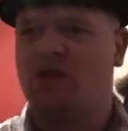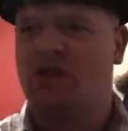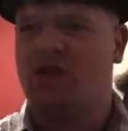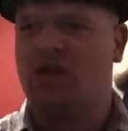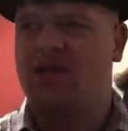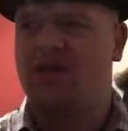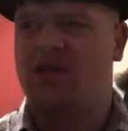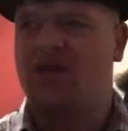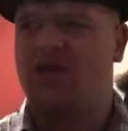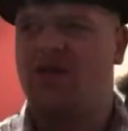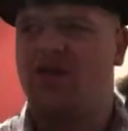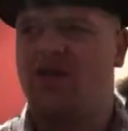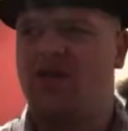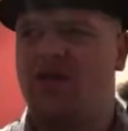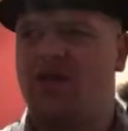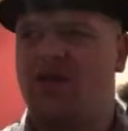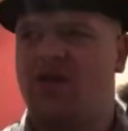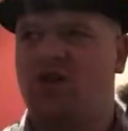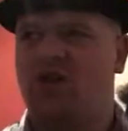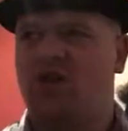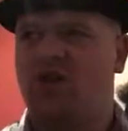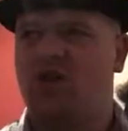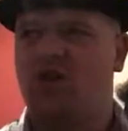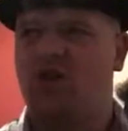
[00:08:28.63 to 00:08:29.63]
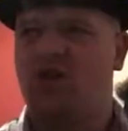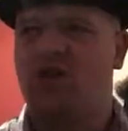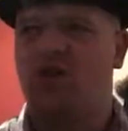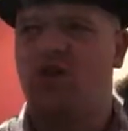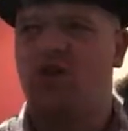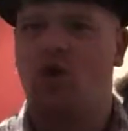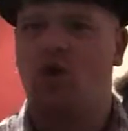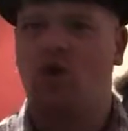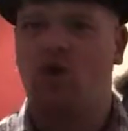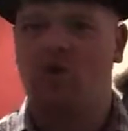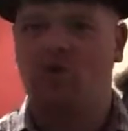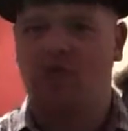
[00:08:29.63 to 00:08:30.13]
because I'm finishing up uni
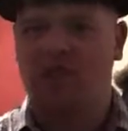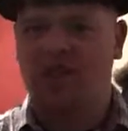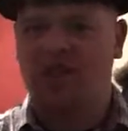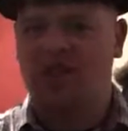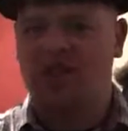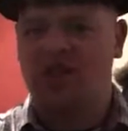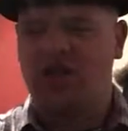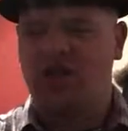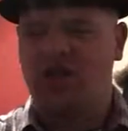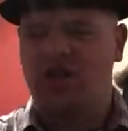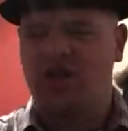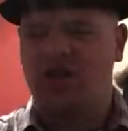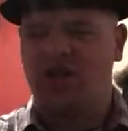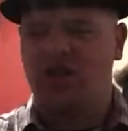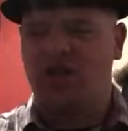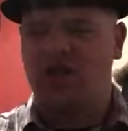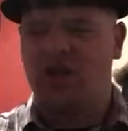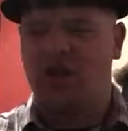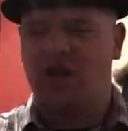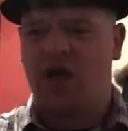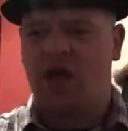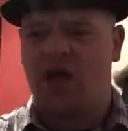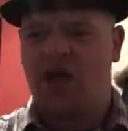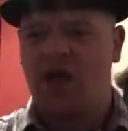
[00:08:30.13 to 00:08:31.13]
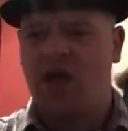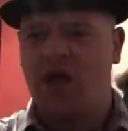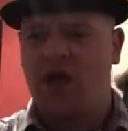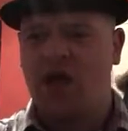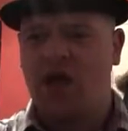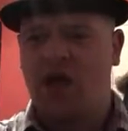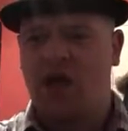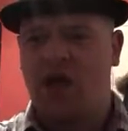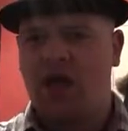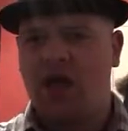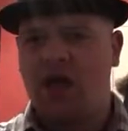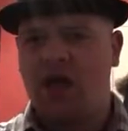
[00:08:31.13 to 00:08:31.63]
work for this year.
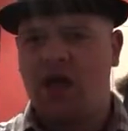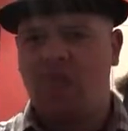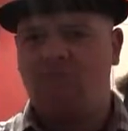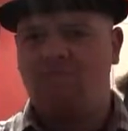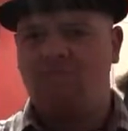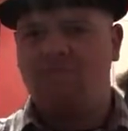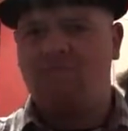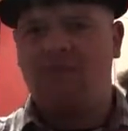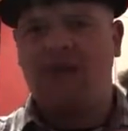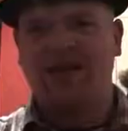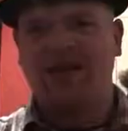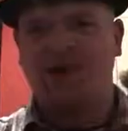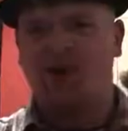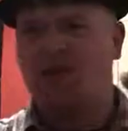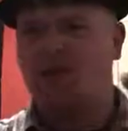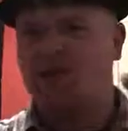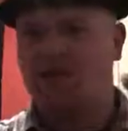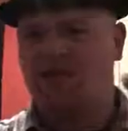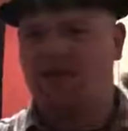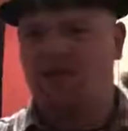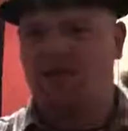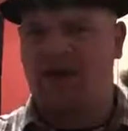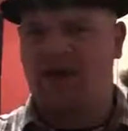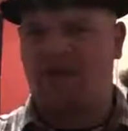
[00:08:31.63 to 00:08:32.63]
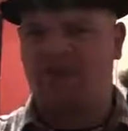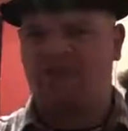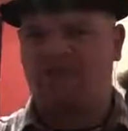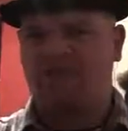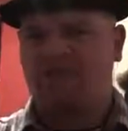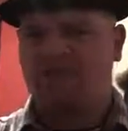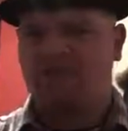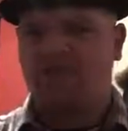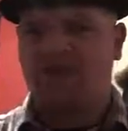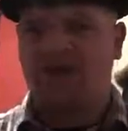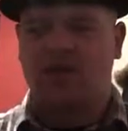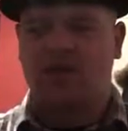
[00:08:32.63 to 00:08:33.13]
It's a whole other thing.
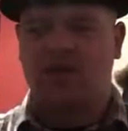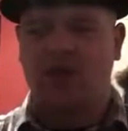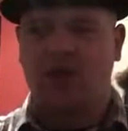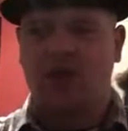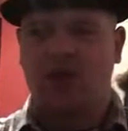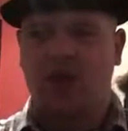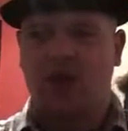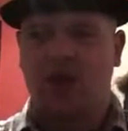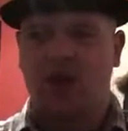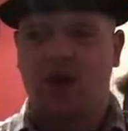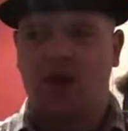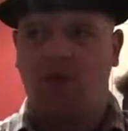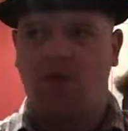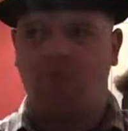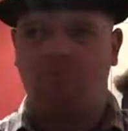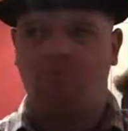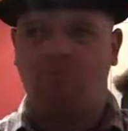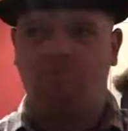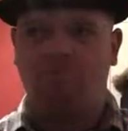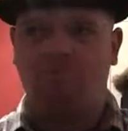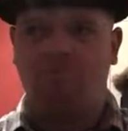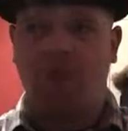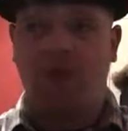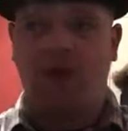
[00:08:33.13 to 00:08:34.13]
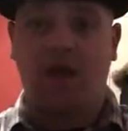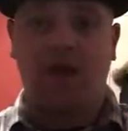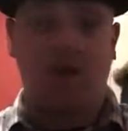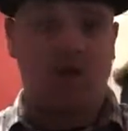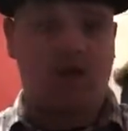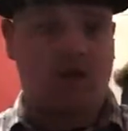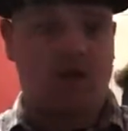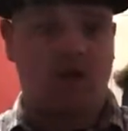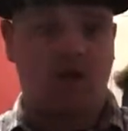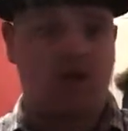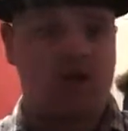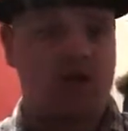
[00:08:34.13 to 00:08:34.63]
So
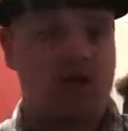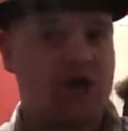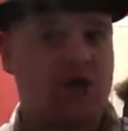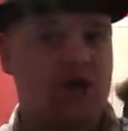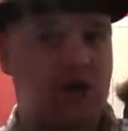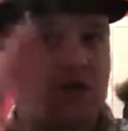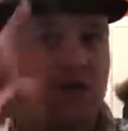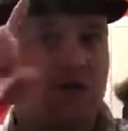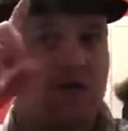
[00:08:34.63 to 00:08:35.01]
thanks for watching.